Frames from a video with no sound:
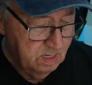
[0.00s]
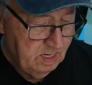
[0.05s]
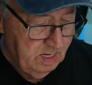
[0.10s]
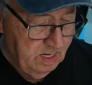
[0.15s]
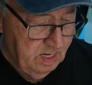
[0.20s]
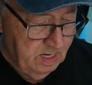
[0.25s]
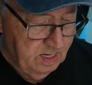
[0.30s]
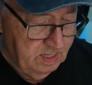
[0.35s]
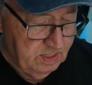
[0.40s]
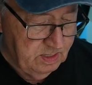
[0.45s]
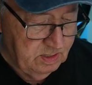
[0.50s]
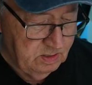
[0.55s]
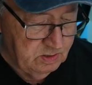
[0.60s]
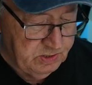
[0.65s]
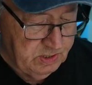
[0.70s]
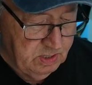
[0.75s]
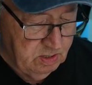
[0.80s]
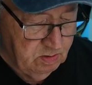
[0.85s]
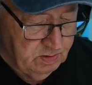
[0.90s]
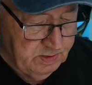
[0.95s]
And it
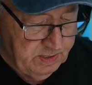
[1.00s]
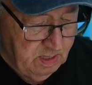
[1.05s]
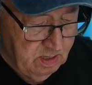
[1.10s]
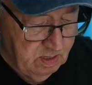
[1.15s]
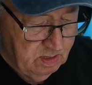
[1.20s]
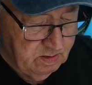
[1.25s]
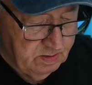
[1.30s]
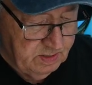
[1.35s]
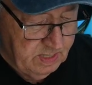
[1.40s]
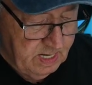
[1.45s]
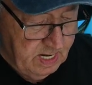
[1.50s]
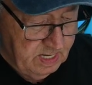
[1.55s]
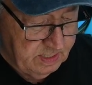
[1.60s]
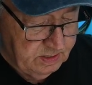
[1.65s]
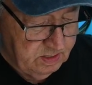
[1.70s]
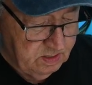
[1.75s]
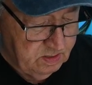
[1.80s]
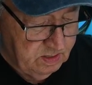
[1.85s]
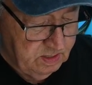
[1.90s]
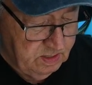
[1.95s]
shows here that
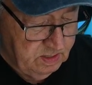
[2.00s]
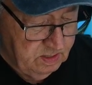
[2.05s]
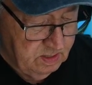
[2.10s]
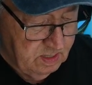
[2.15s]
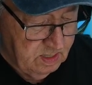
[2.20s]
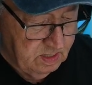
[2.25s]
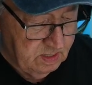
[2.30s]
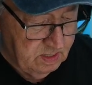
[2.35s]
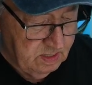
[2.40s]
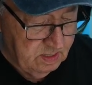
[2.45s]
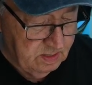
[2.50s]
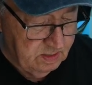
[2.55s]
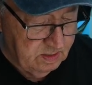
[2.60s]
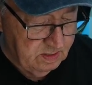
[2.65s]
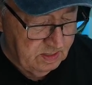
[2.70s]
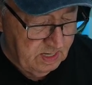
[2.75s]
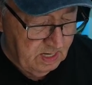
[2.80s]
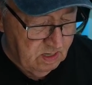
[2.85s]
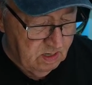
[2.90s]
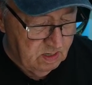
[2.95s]
the,
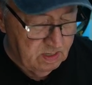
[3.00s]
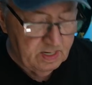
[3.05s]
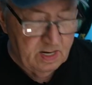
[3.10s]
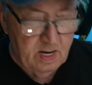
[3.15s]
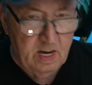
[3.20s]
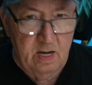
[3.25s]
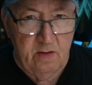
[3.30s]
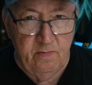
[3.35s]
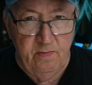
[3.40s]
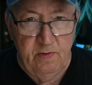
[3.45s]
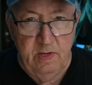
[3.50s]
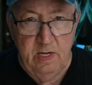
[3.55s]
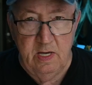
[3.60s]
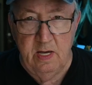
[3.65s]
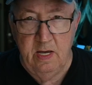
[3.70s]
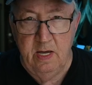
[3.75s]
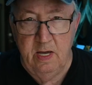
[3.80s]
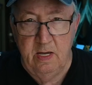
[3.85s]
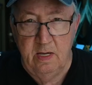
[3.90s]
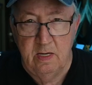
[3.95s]
they call it I V
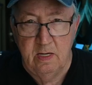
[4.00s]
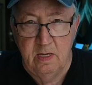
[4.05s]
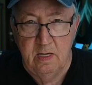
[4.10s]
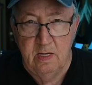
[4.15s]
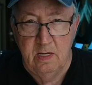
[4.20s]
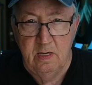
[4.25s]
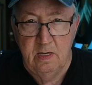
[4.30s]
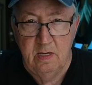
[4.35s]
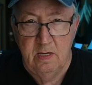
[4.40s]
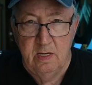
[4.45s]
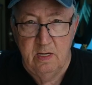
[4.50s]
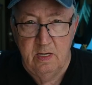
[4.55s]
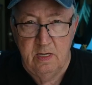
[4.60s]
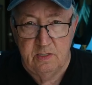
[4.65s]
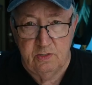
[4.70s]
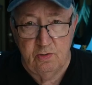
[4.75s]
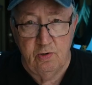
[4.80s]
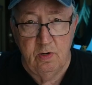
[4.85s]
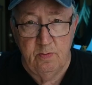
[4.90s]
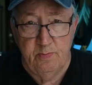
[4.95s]
A.
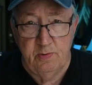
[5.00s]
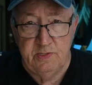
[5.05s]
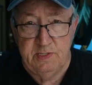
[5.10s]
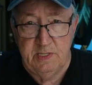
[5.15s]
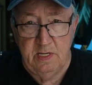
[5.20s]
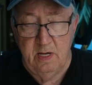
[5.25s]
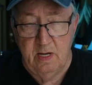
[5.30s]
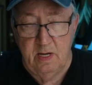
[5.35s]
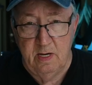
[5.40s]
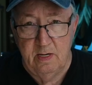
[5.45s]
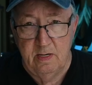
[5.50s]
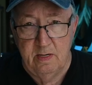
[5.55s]
It's twelve percent.